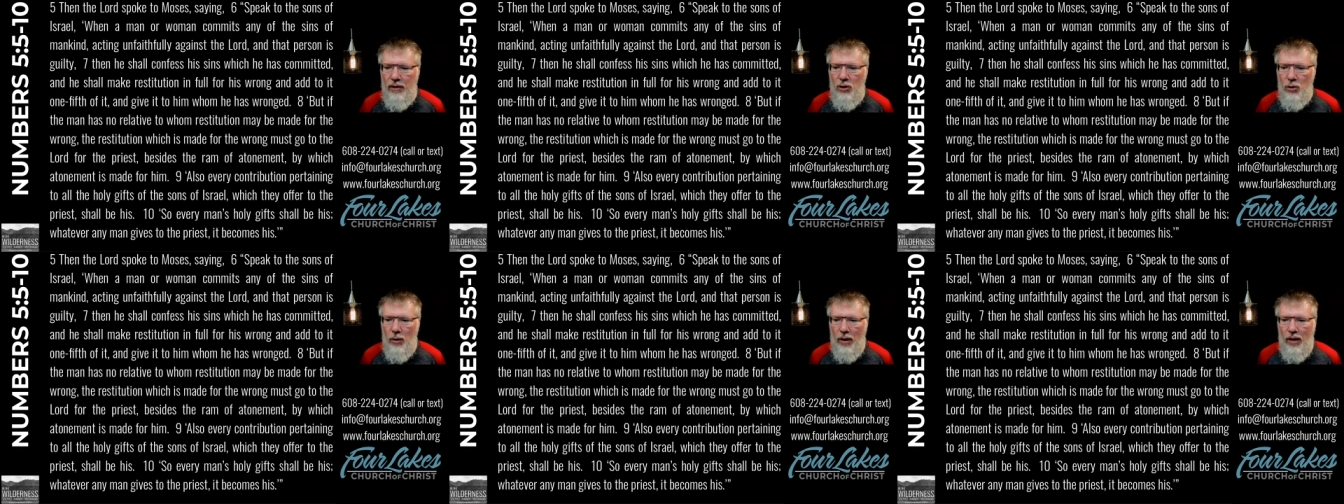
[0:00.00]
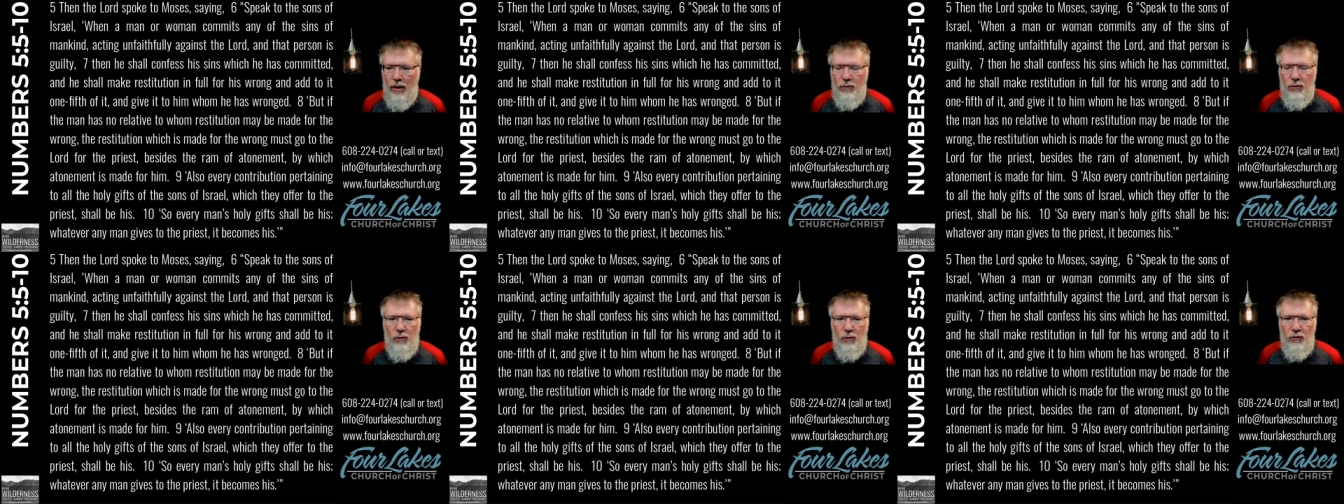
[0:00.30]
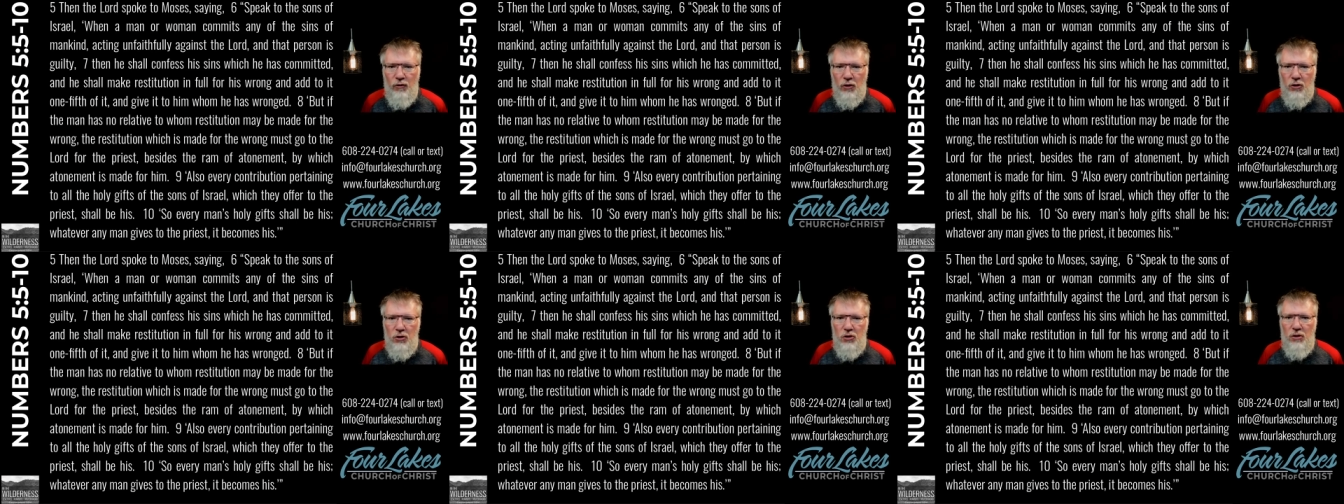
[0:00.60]
you have to
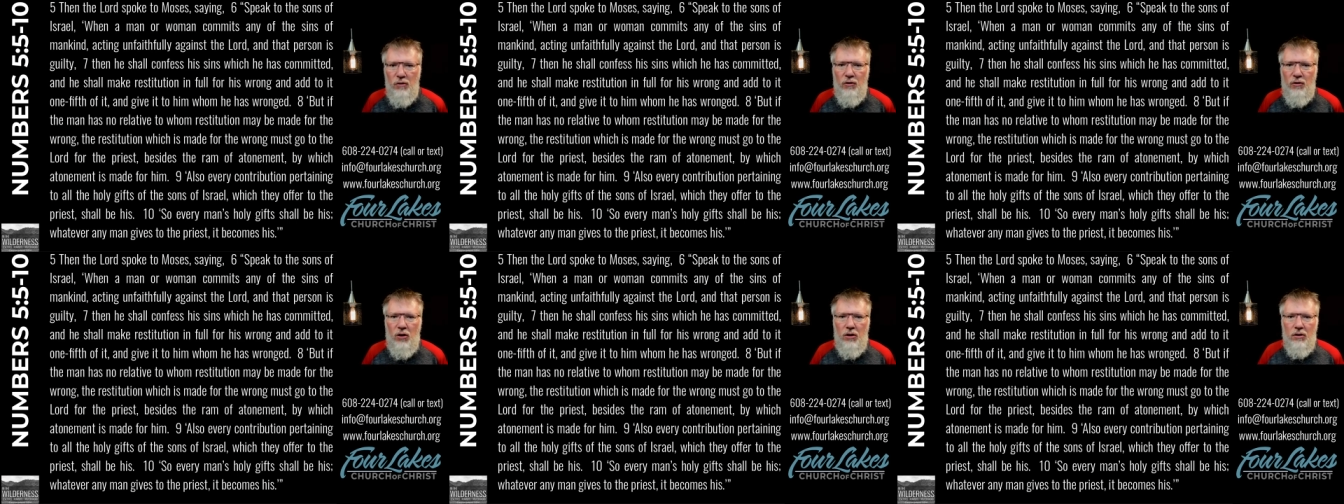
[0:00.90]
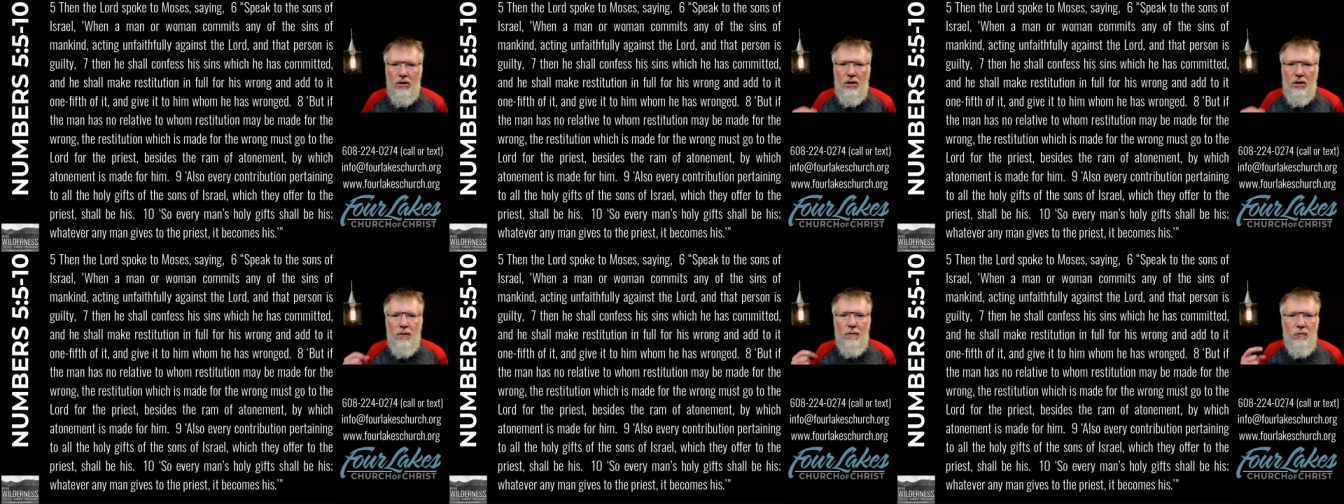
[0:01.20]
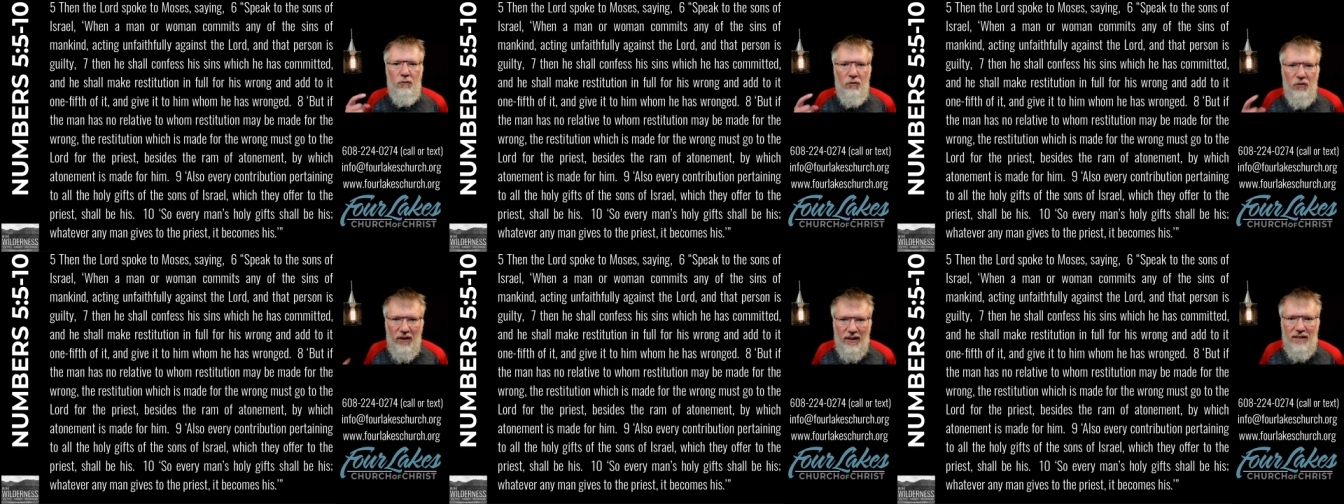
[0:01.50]
first of all
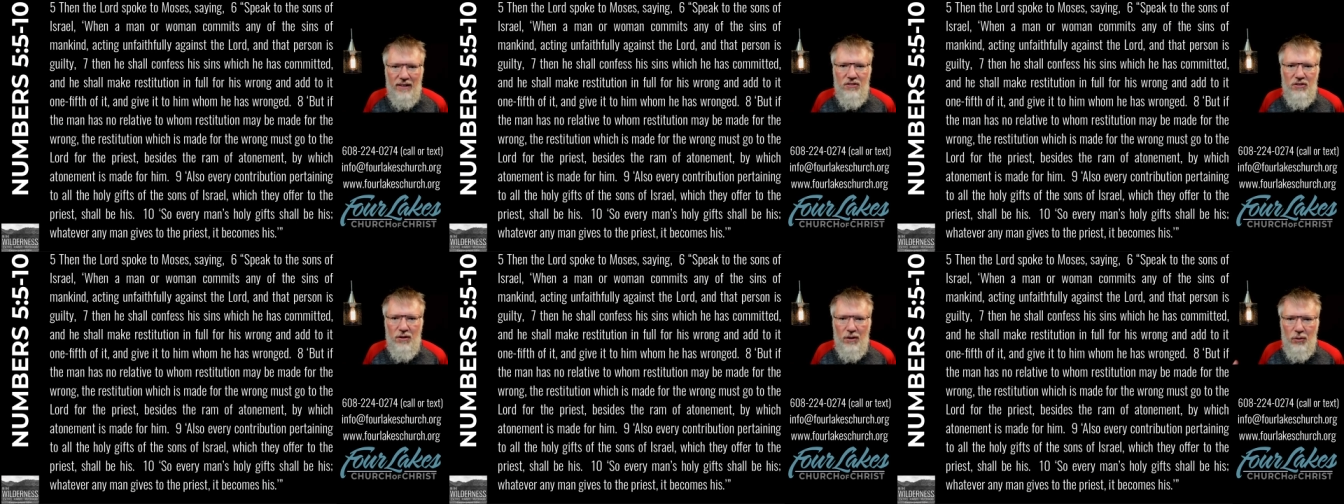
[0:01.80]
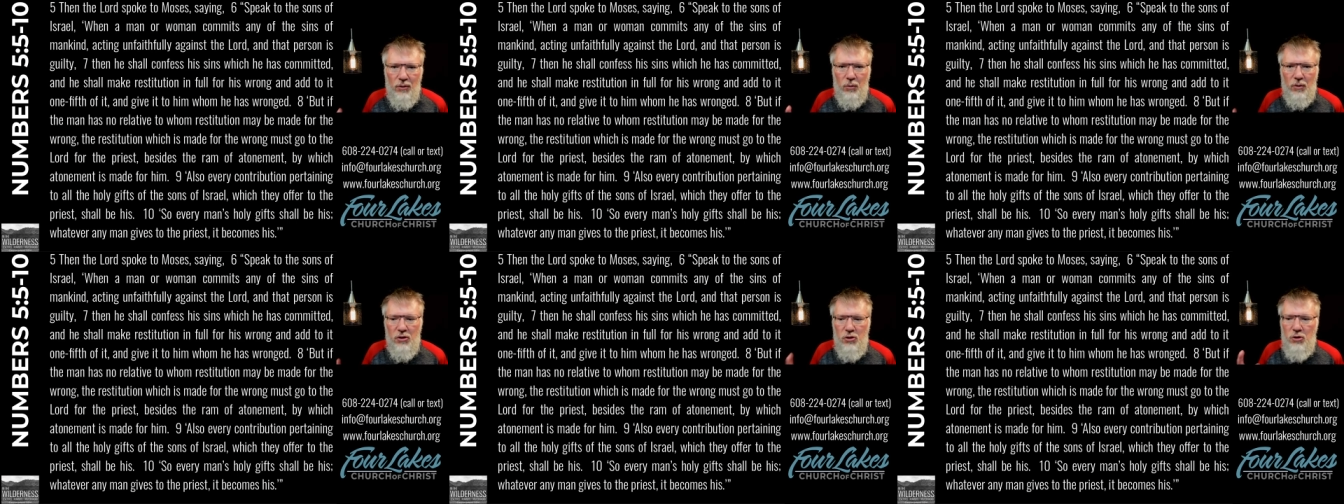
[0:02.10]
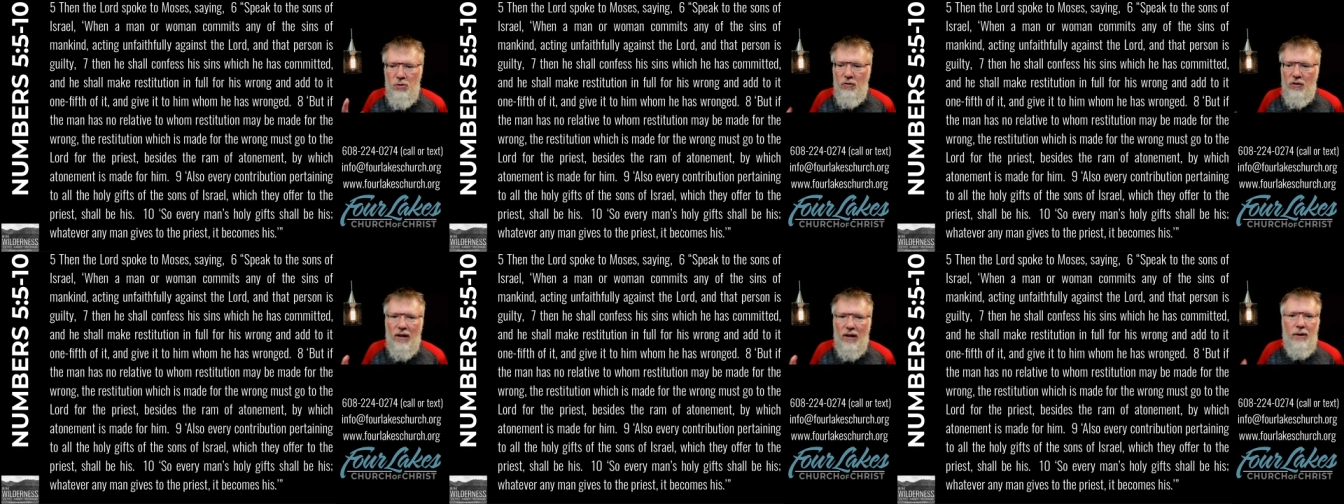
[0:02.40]
confess. In other words,
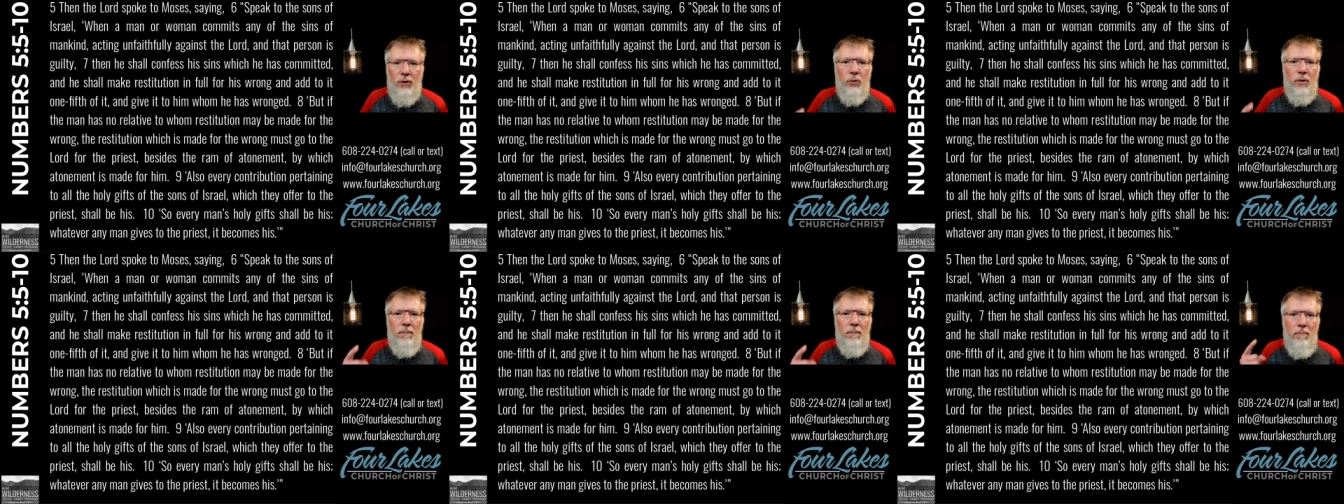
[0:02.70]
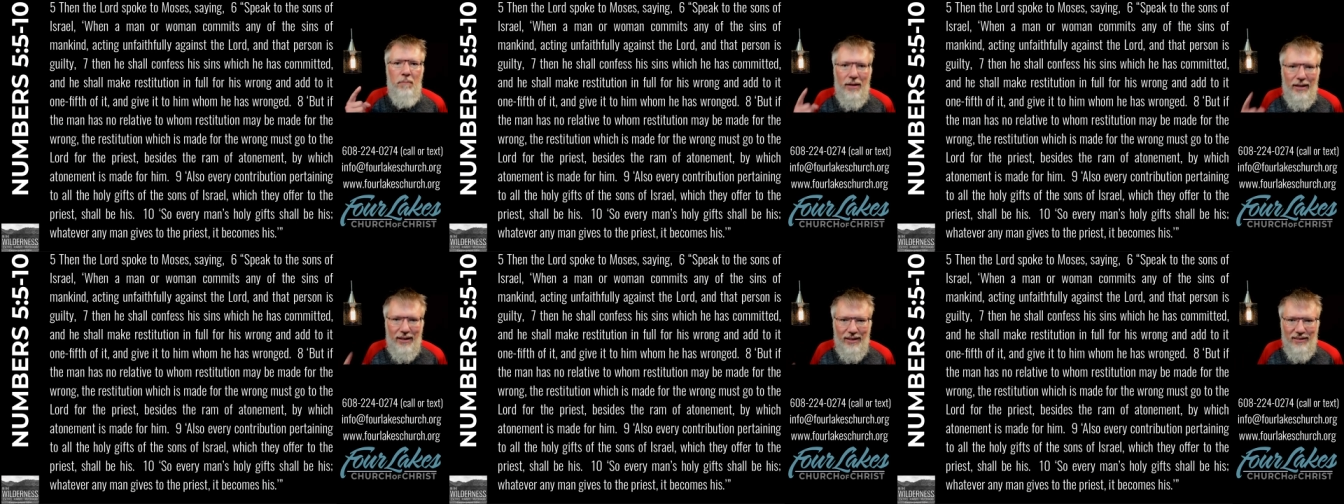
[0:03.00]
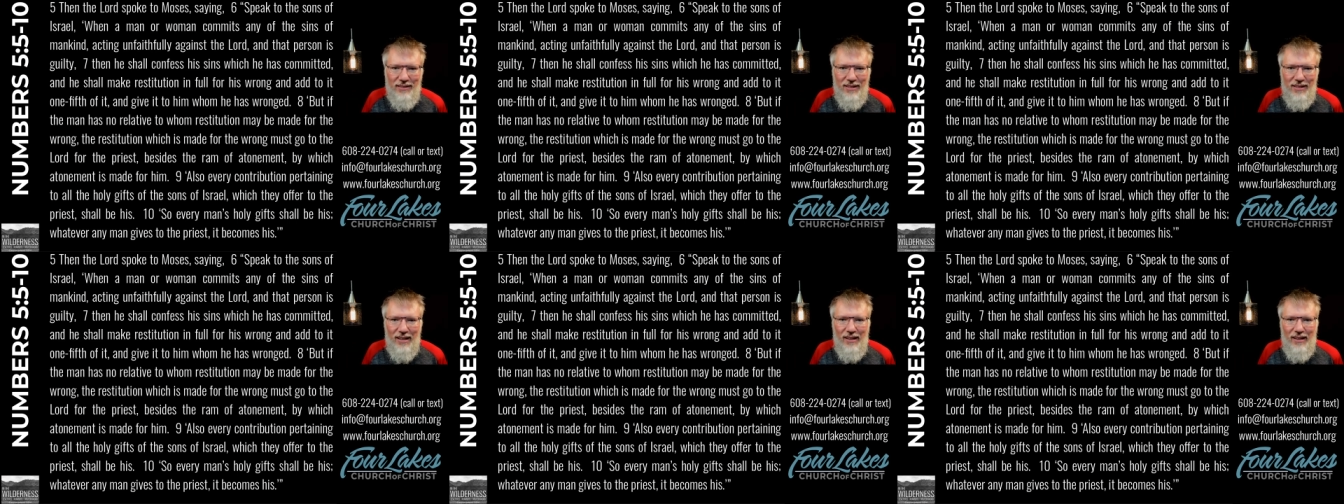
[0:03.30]
you've got to admit it.